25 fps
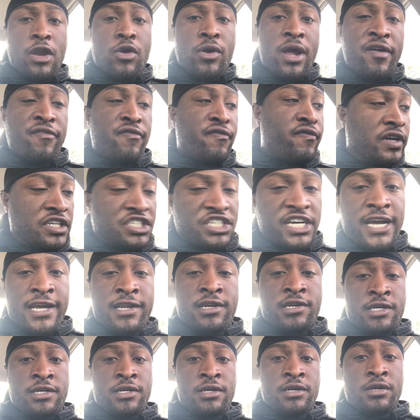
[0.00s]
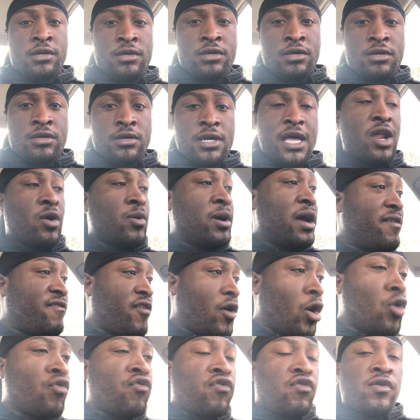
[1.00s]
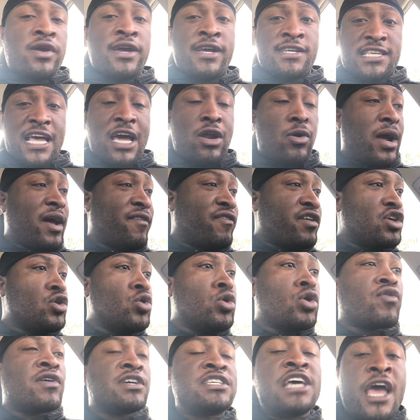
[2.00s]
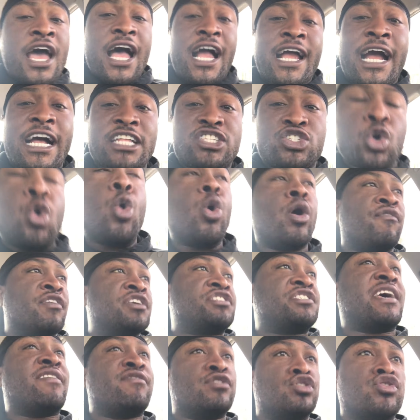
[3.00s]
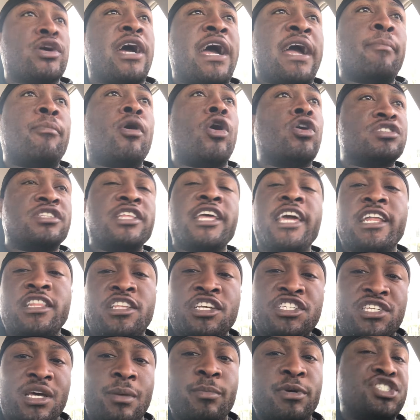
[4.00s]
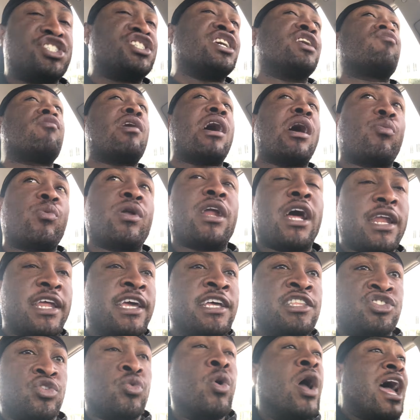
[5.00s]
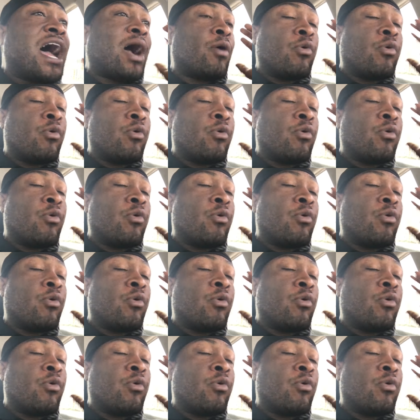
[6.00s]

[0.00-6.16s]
I don't have a vagina. I don't have ovaries. I don't have a uterus. I got 2 of the 7 Dragon Balls needed to summon Shenron when I need to.